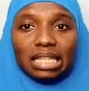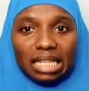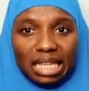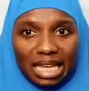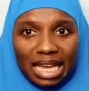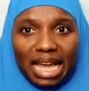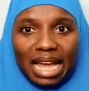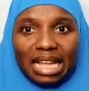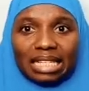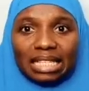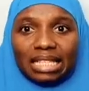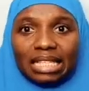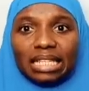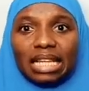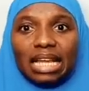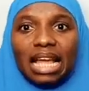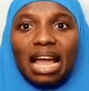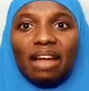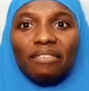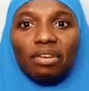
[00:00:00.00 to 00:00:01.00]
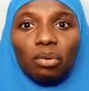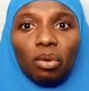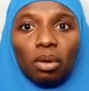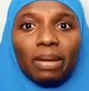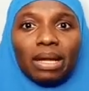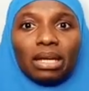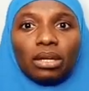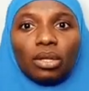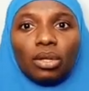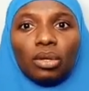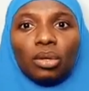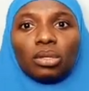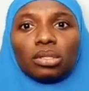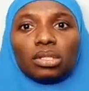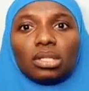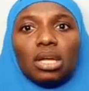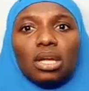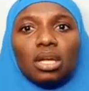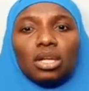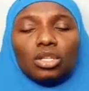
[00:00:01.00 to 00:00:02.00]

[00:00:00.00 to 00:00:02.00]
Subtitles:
Yes, every woman cooks.